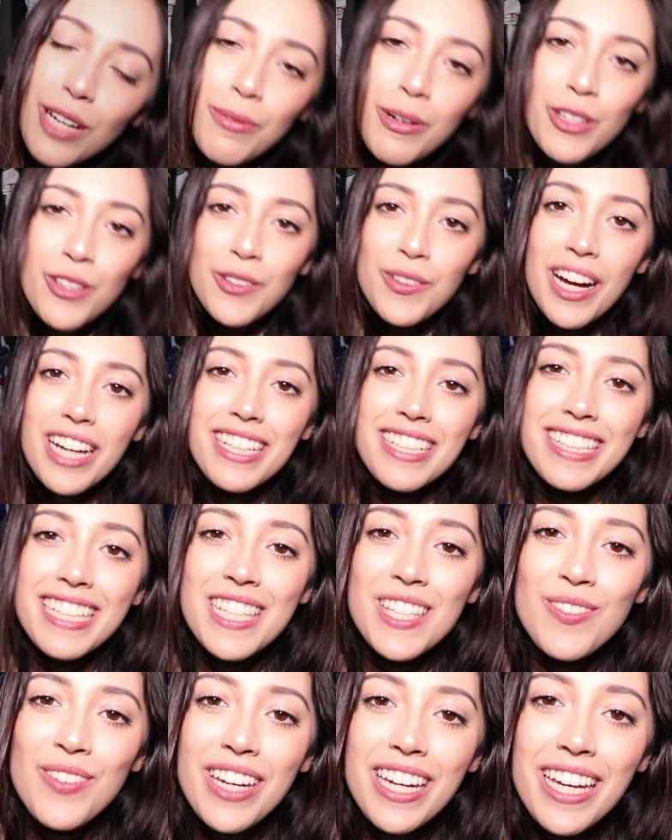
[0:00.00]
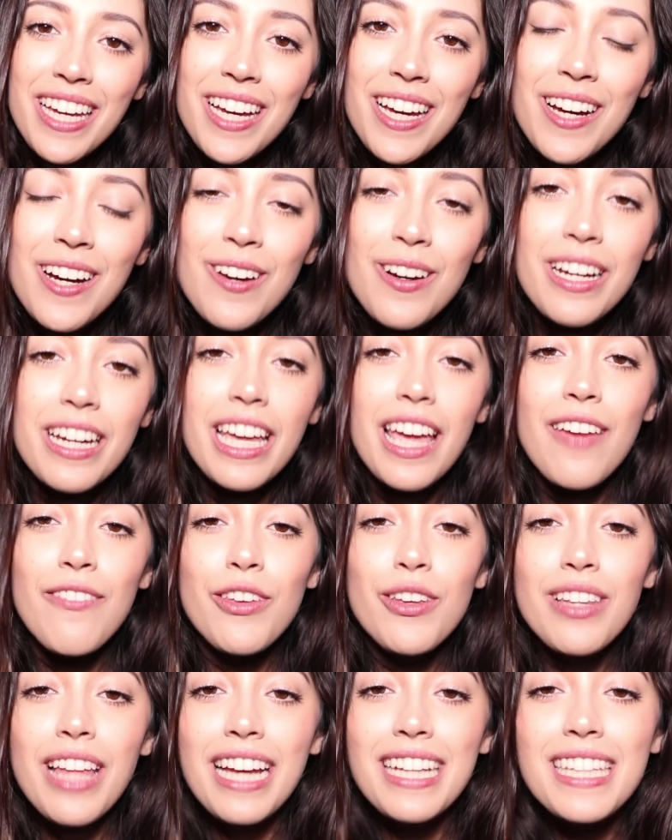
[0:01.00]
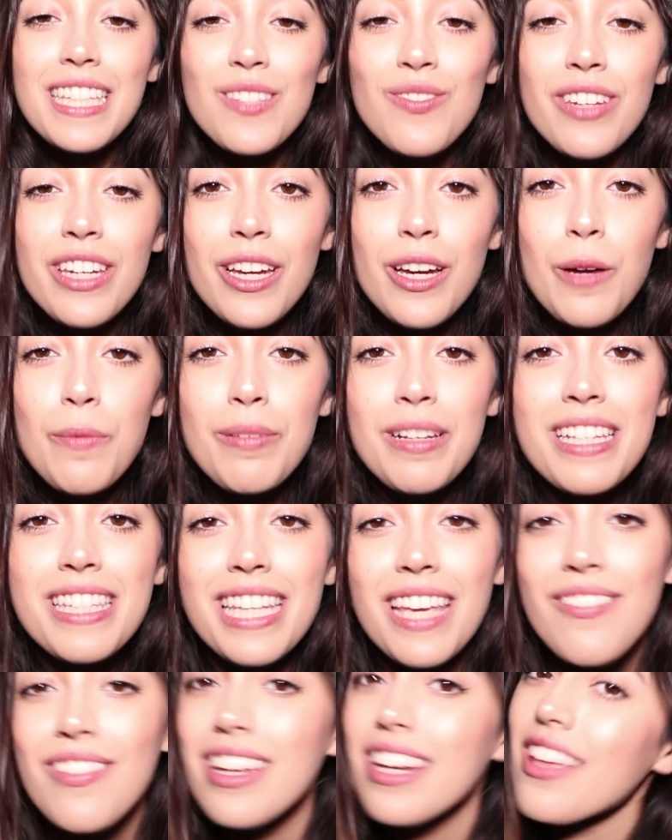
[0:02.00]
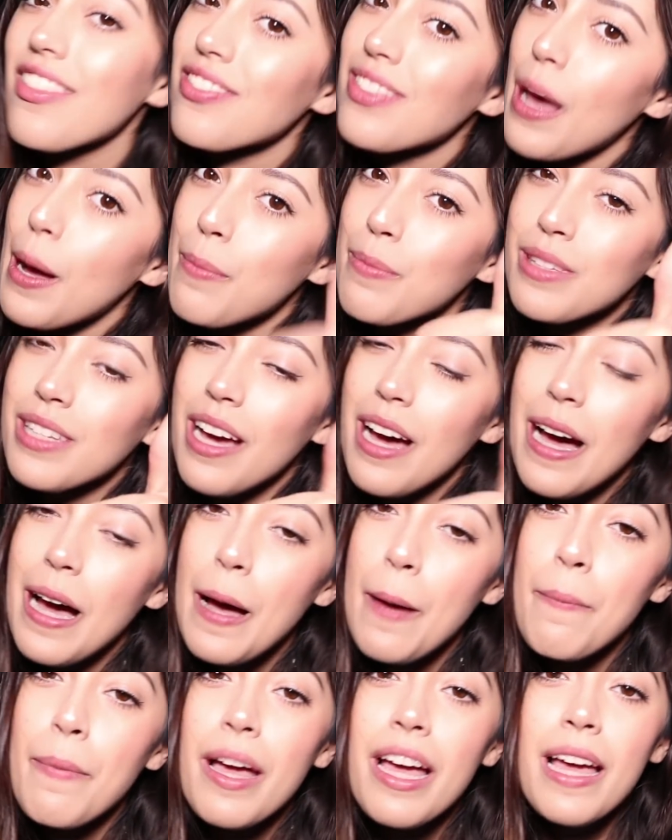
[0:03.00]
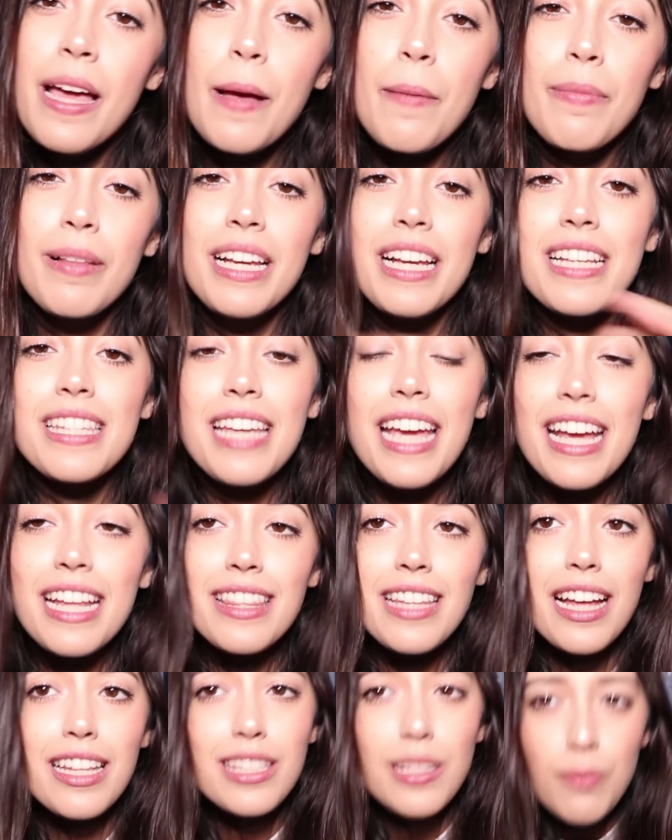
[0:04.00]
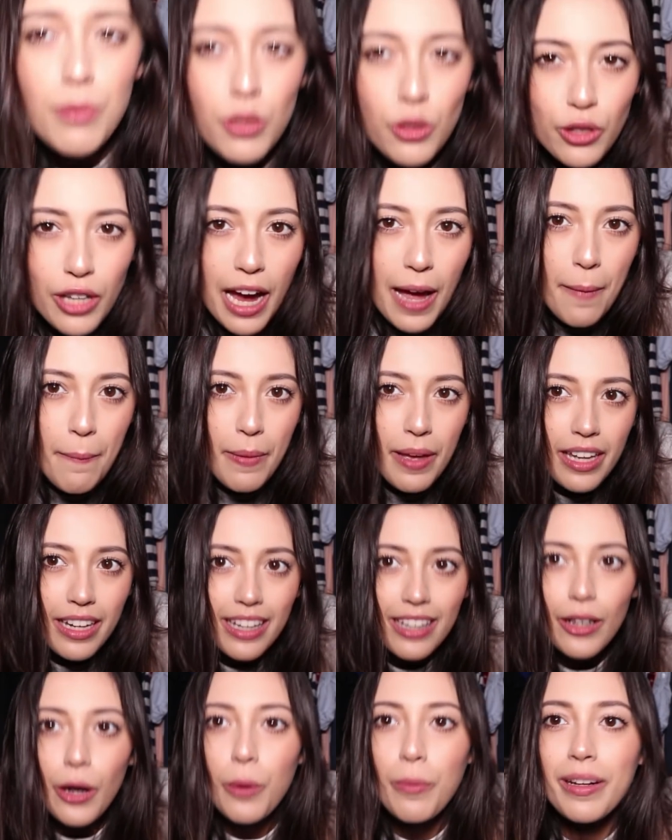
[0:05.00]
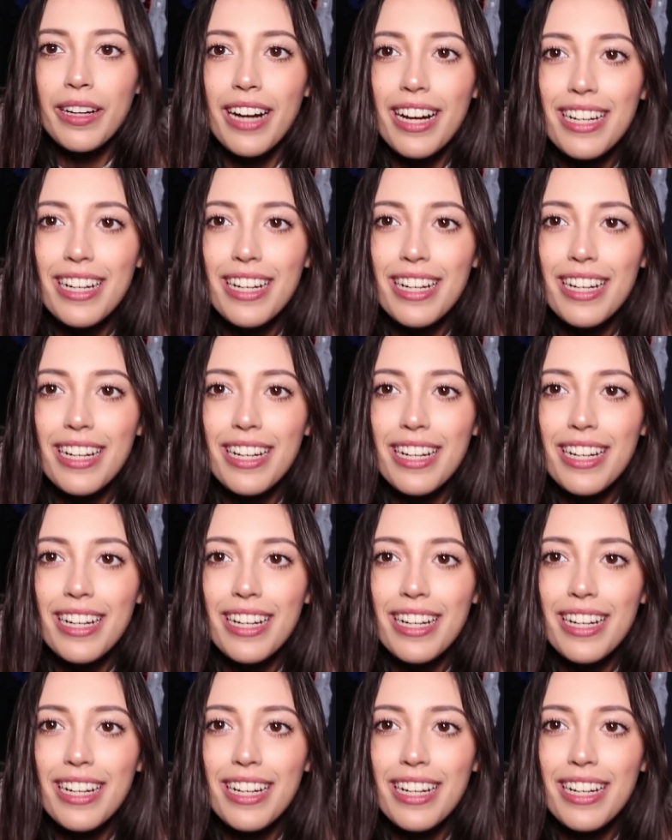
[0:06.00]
so much for watching this video. If you like this video, please give it a thumbs up. Please hit that subscribe button. Oh my